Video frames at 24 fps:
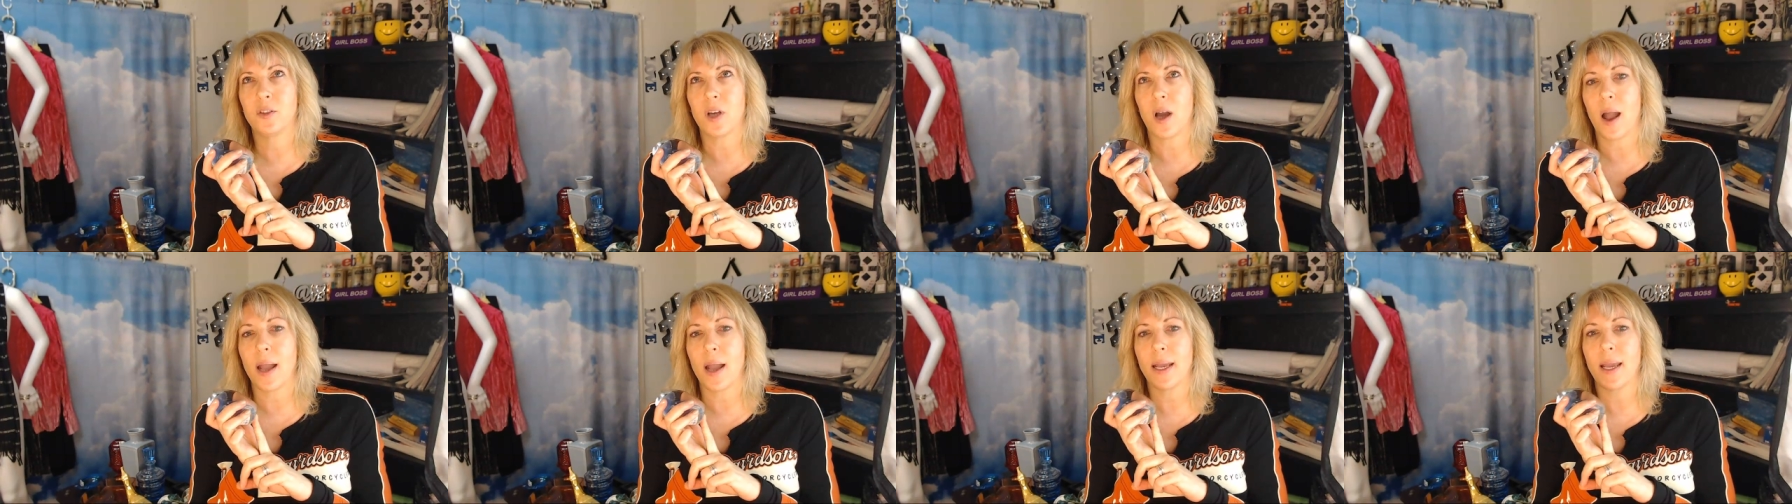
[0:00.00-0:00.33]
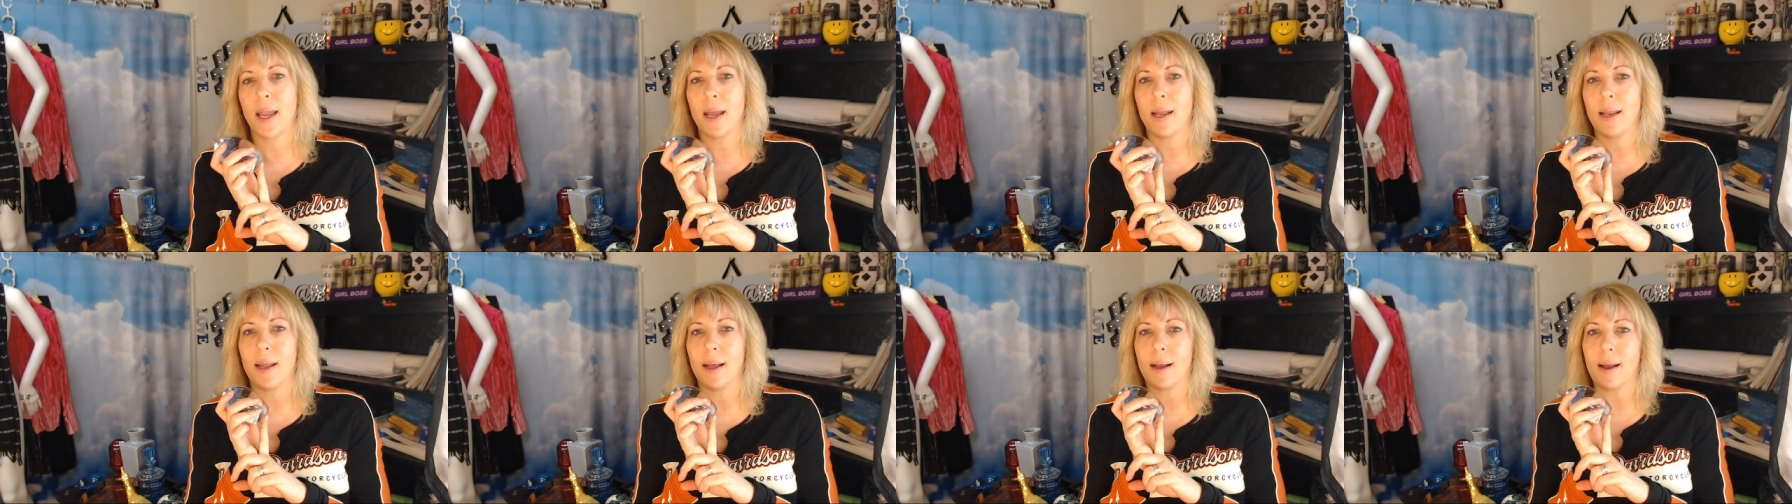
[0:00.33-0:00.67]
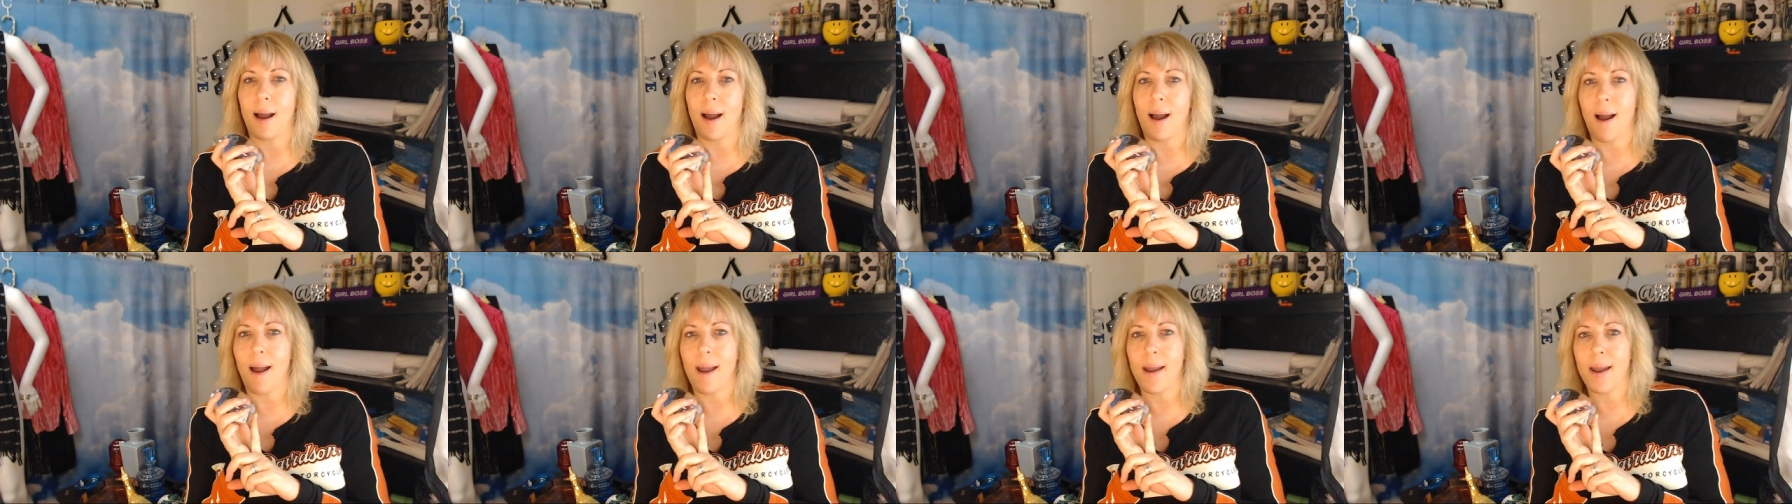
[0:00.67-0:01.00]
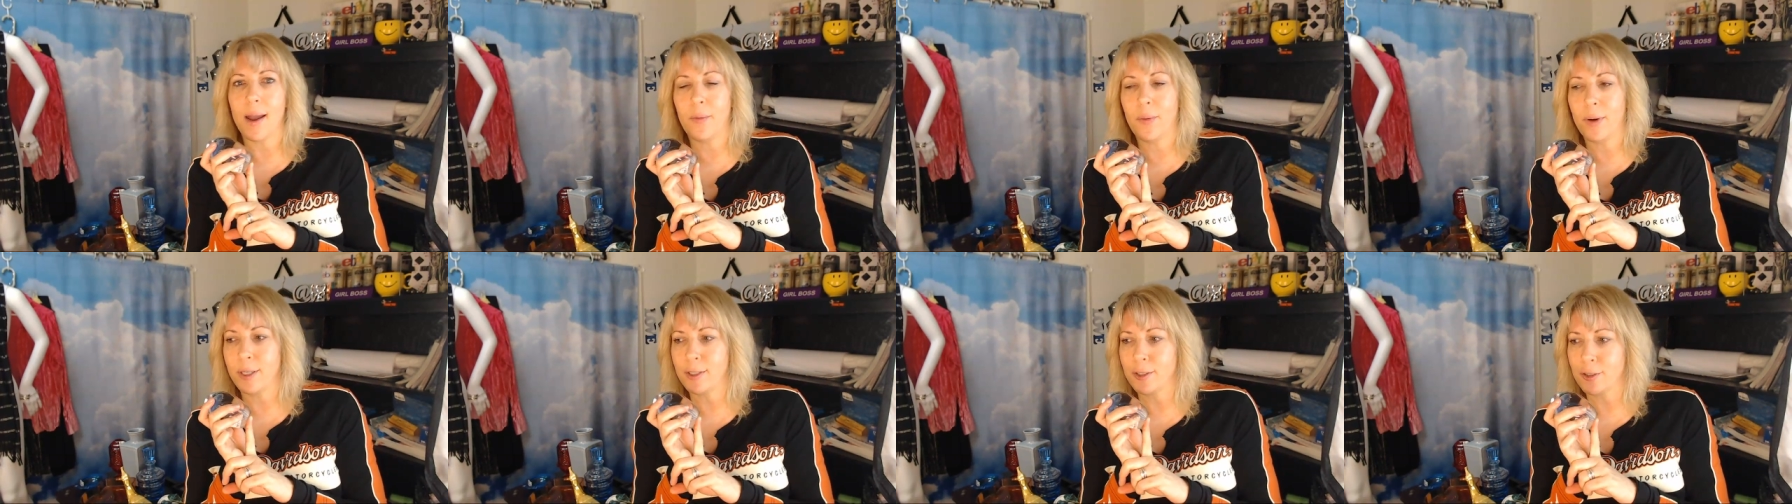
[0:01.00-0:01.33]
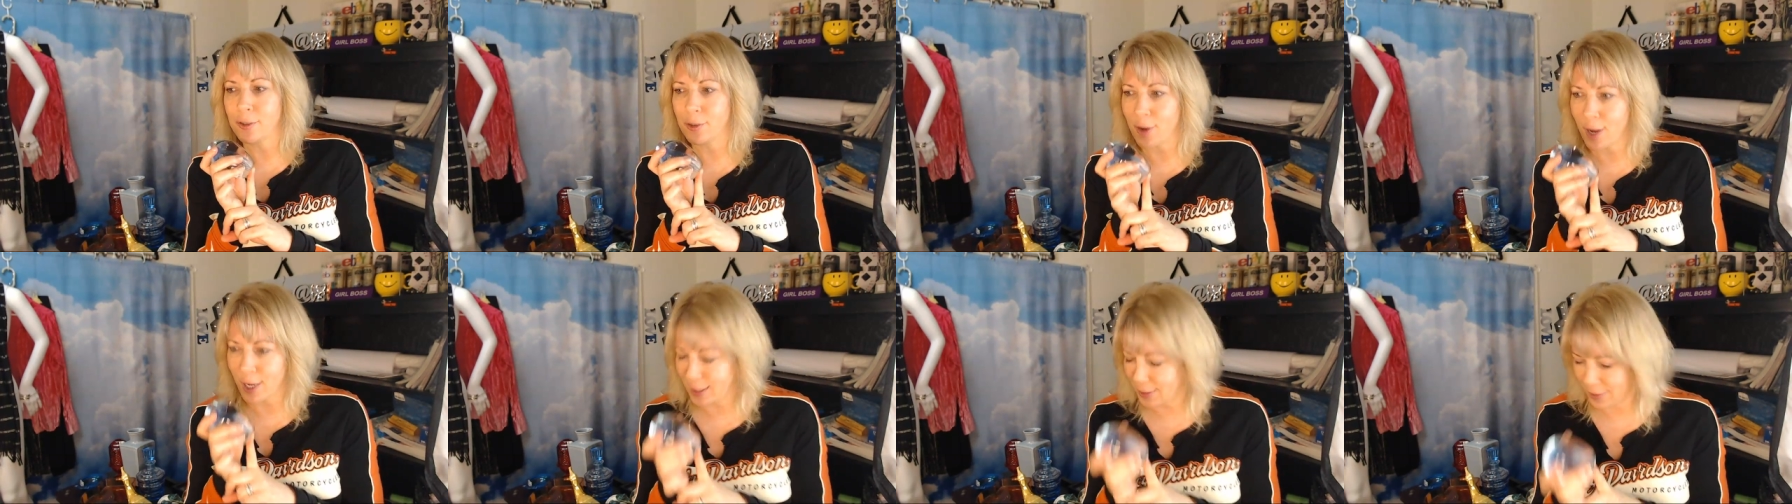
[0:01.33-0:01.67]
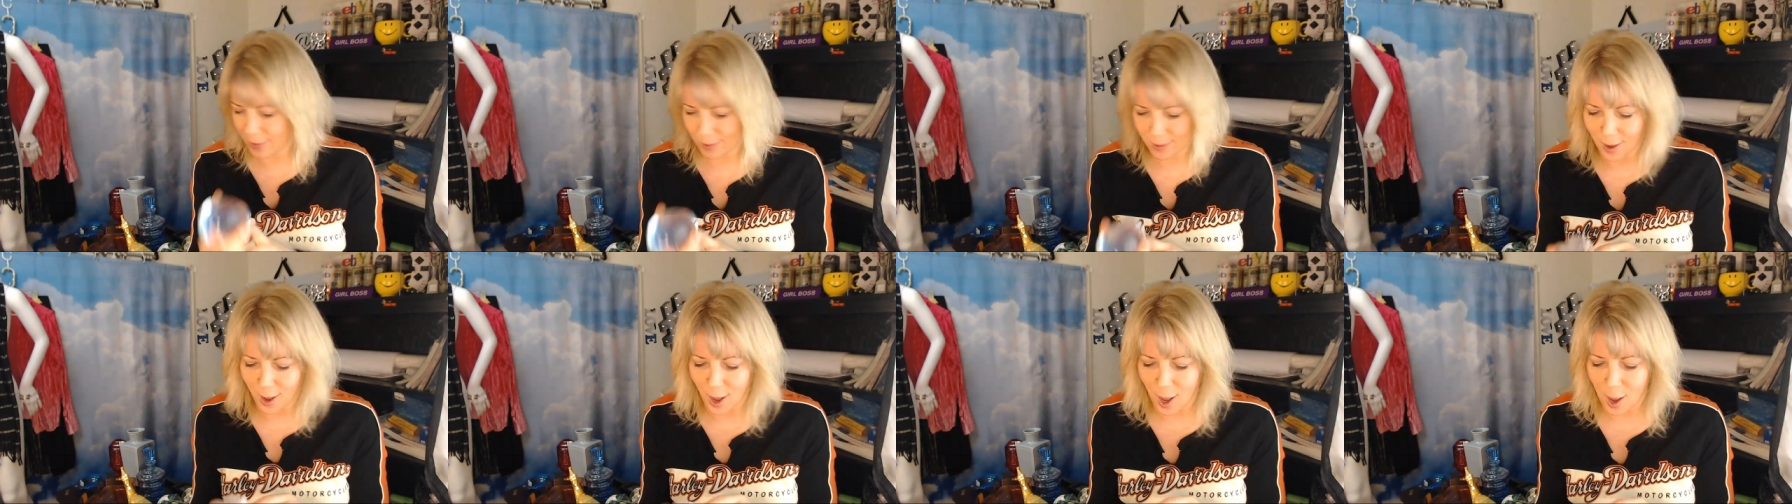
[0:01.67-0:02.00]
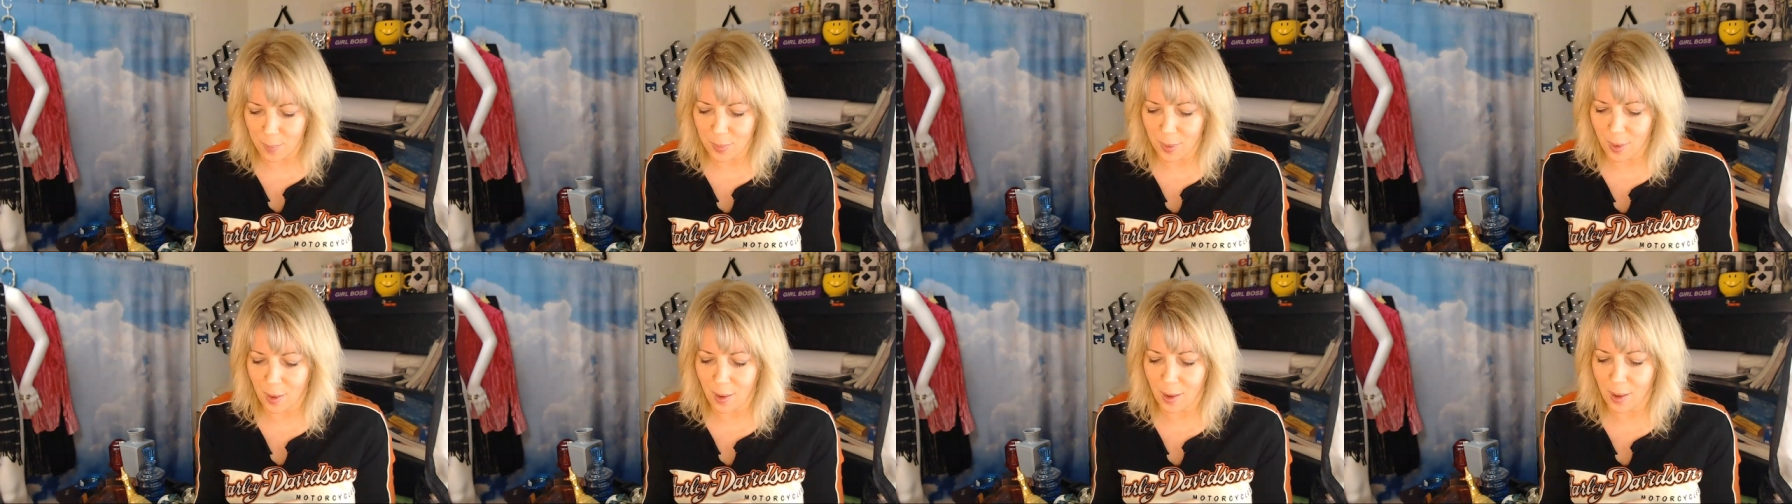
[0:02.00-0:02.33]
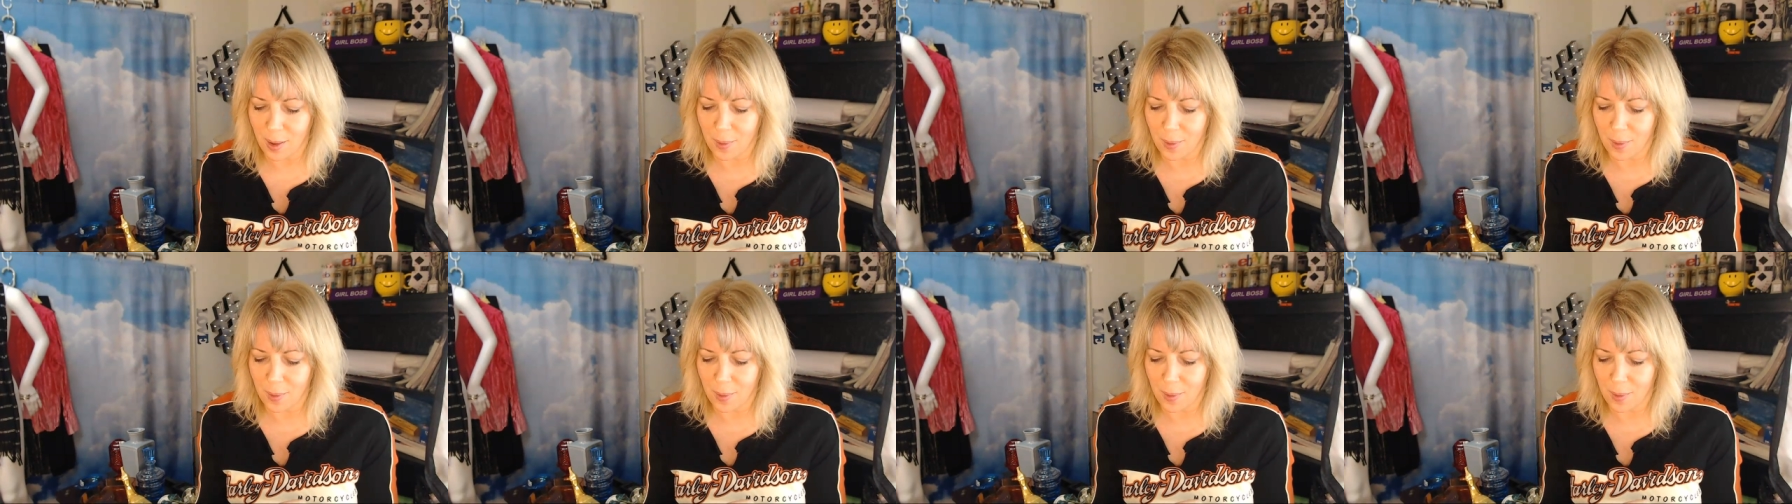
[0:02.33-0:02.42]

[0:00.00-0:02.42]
gigantic Iowa truck stop